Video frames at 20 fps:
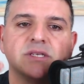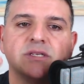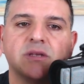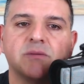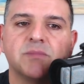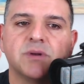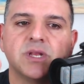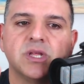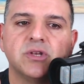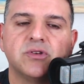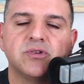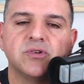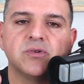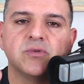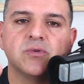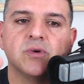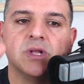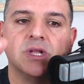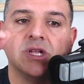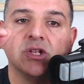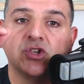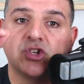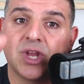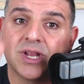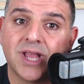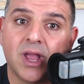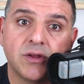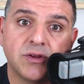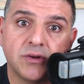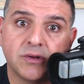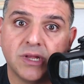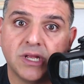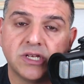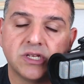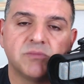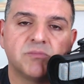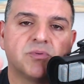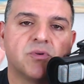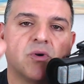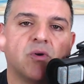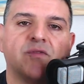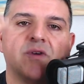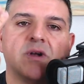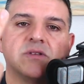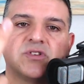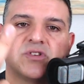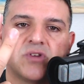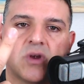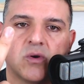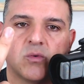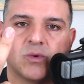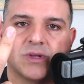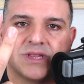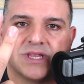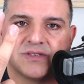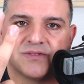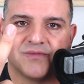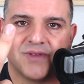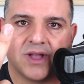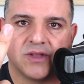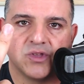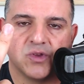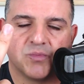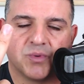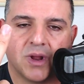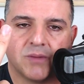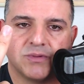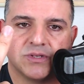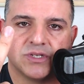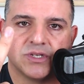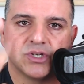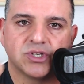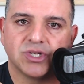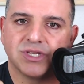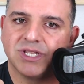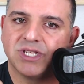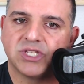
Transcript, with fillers: somebody to check out your LinkedIn profile, start with this value proposition.